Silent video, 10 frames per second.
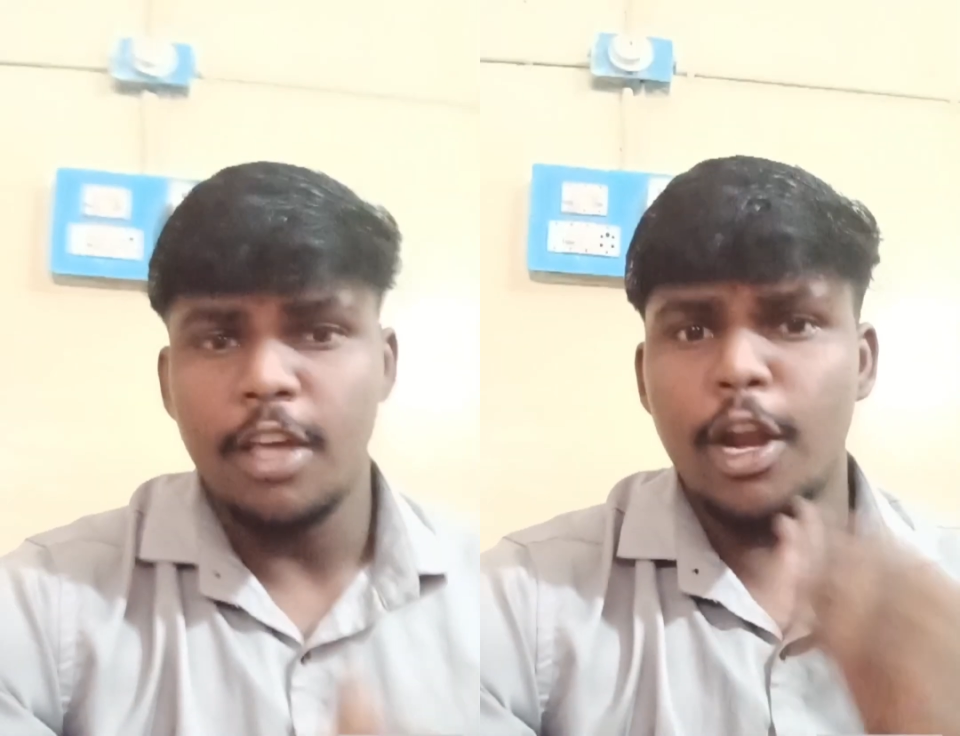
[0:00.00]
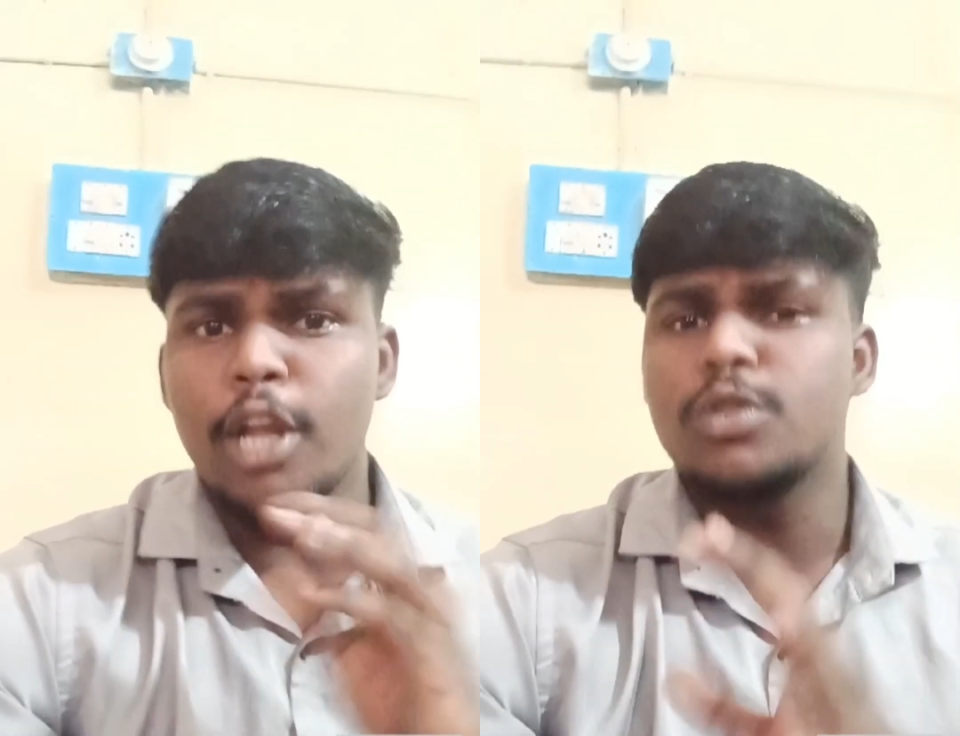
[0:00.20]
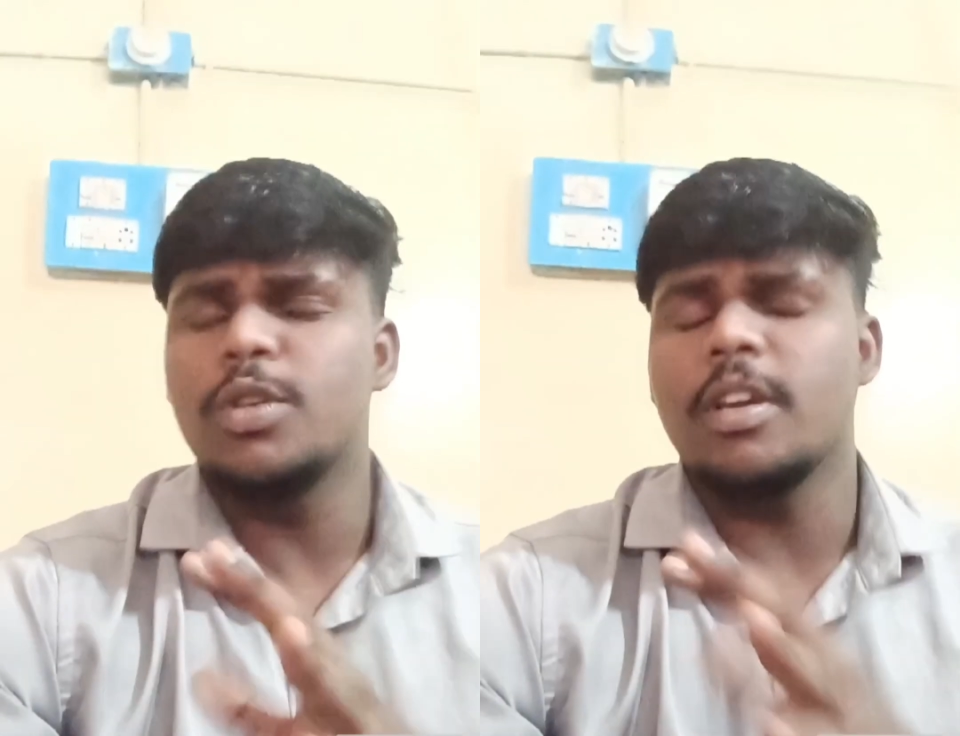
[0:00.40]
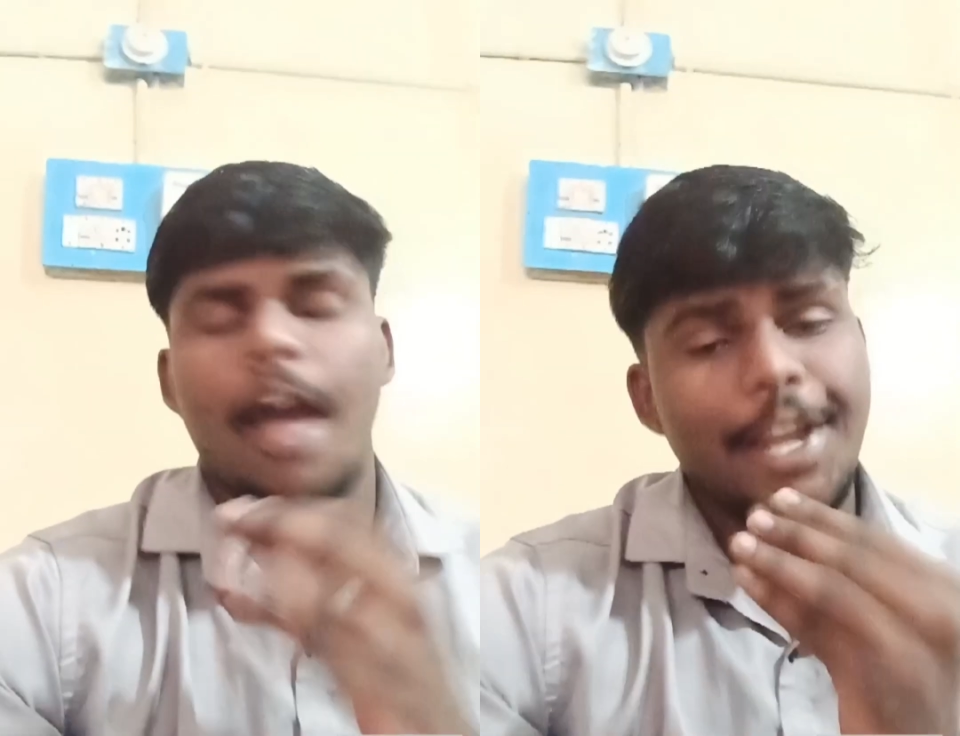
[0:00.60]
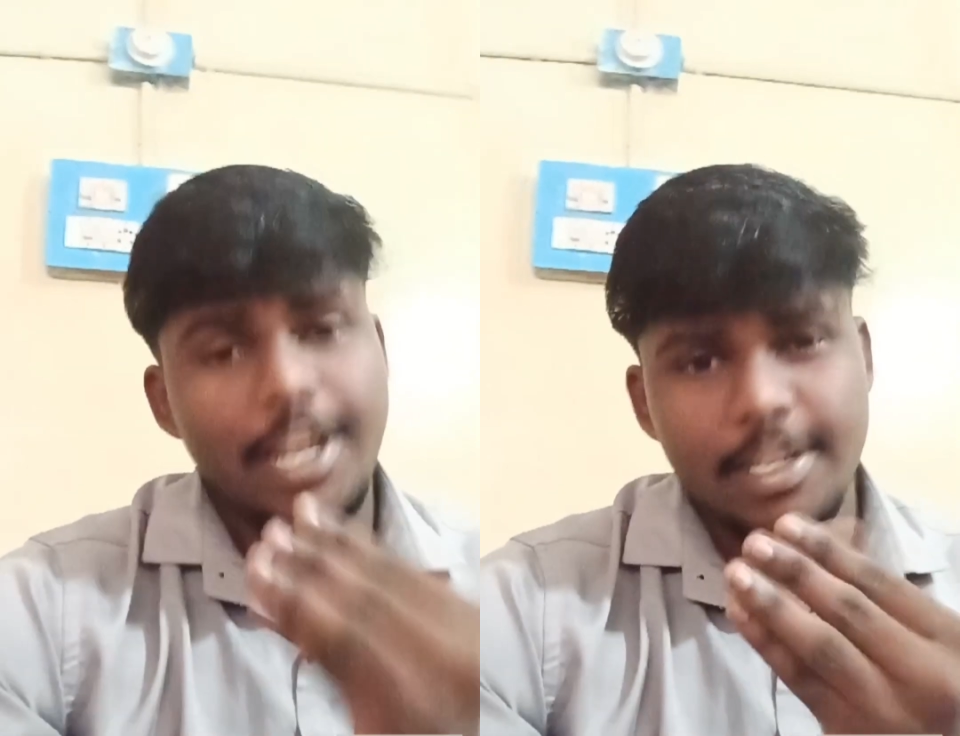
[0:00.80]
reducing
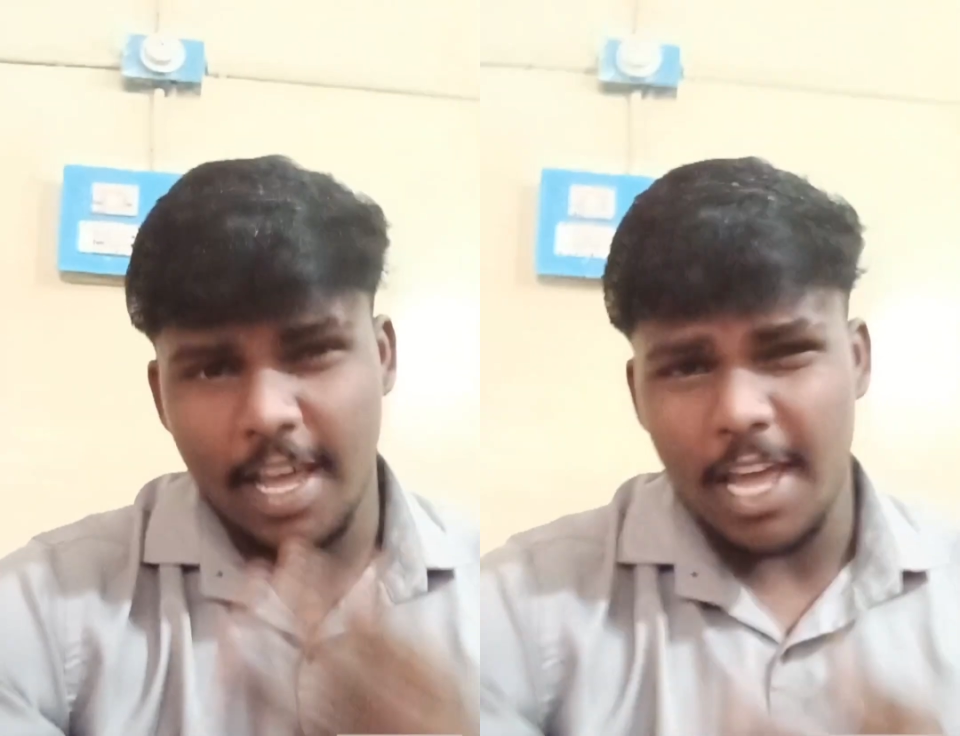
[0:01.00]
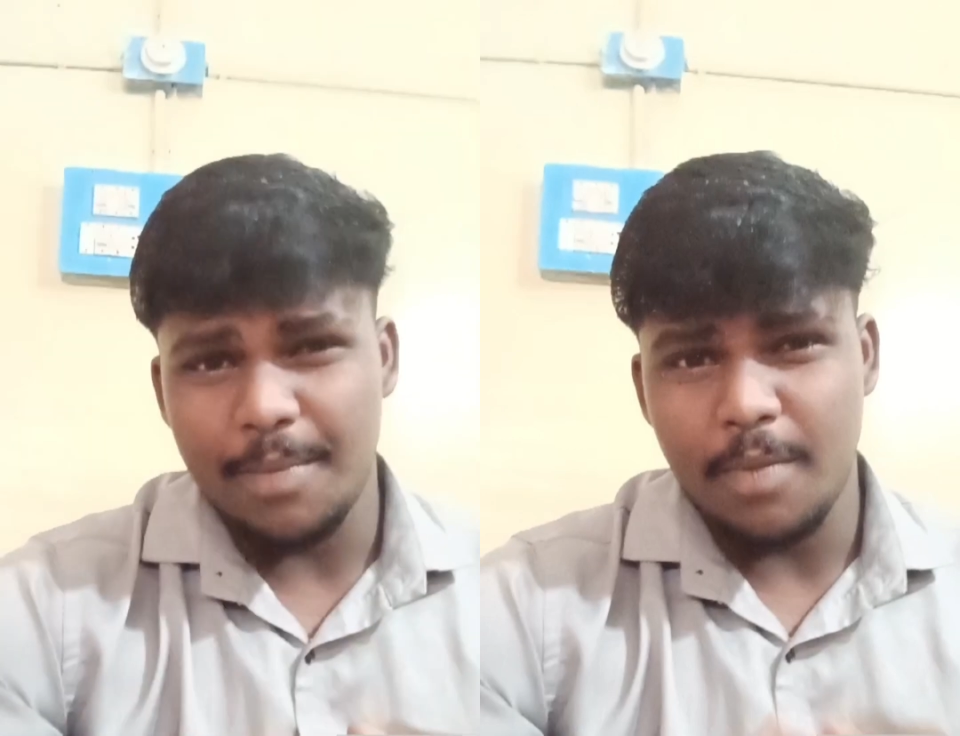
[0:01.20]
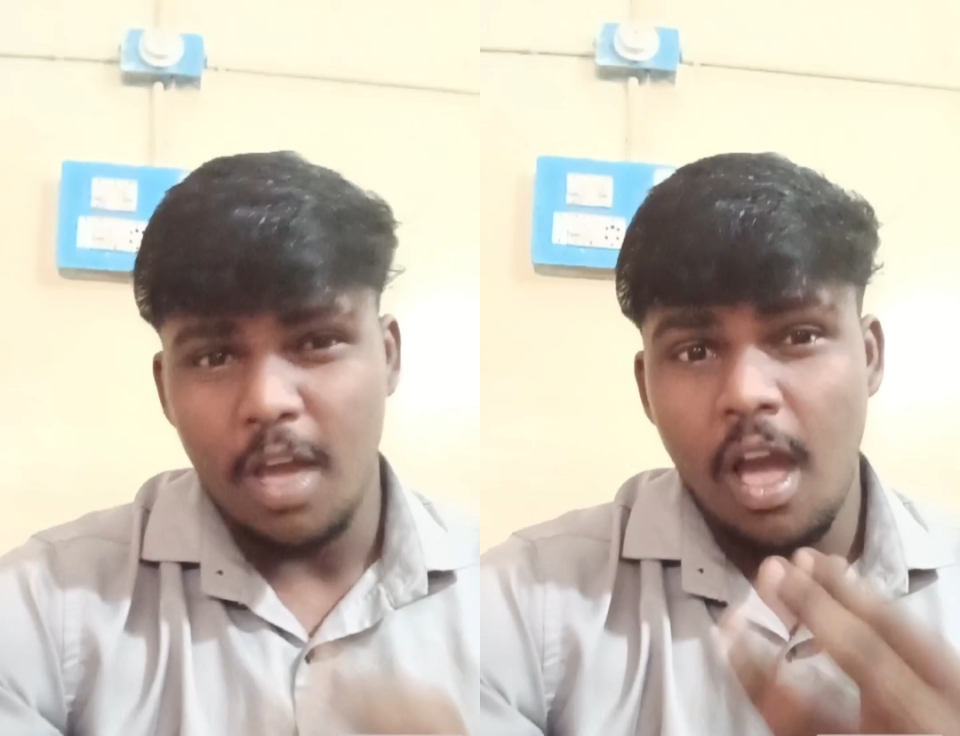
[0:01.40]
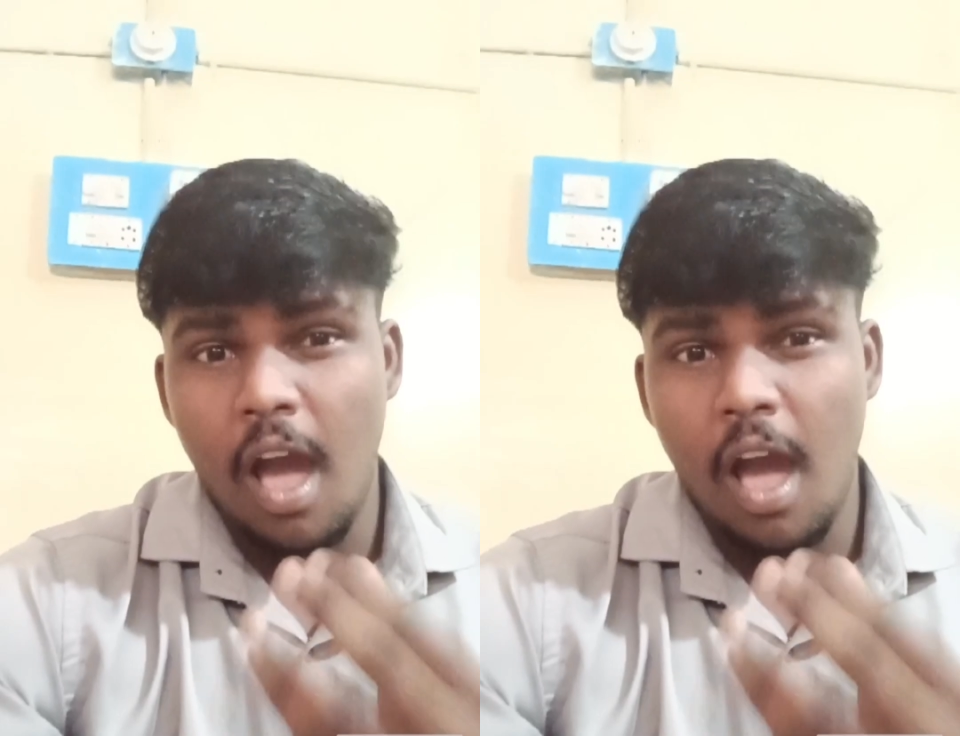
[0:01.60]
idle time,